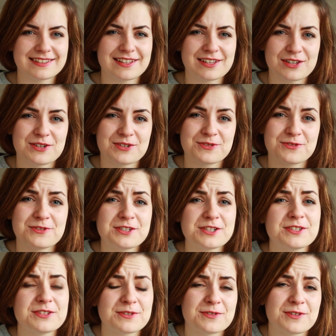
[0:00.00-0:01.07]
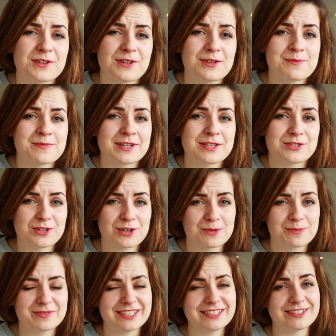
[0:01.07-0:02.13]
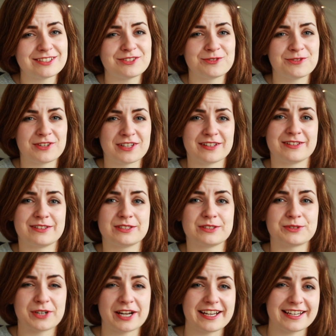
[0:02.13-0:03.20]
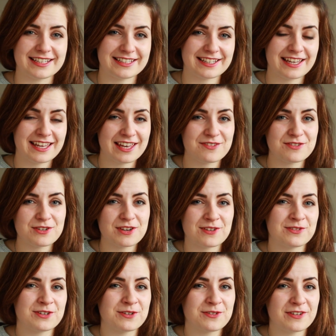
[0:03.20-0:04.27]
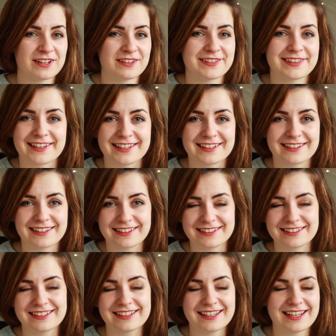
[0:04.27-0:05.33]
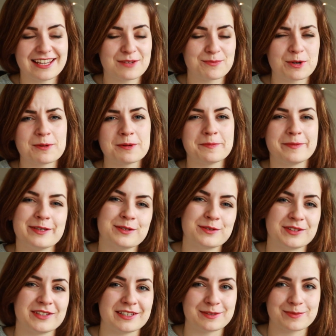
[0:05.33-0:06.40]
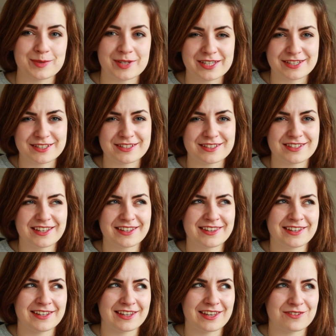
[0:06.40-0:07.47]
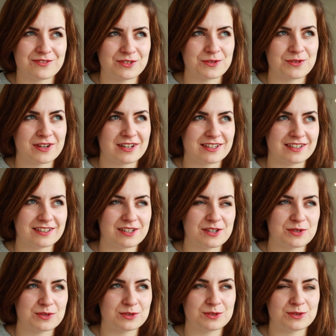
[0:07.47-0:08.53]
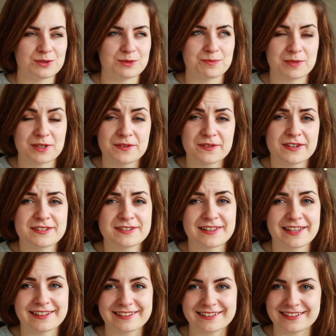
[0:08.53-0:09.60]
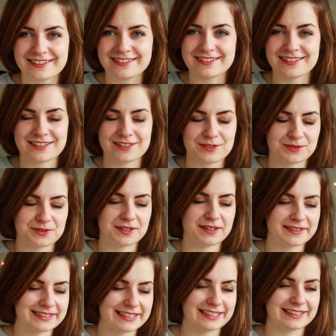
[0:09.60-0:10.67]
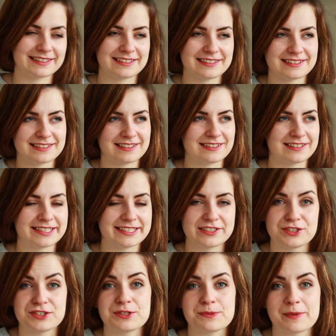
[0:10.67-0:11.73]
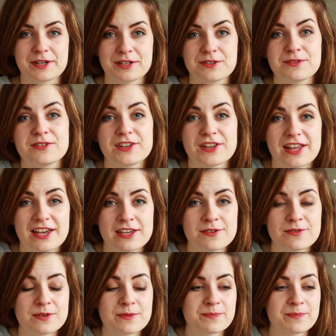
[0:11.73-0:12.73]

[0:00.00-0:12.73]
So first of all, my job didn't feel right. Have you ever felt like that? Probably you did, because I think everyone goes through periods like this and through things like this, and this is just part of the life.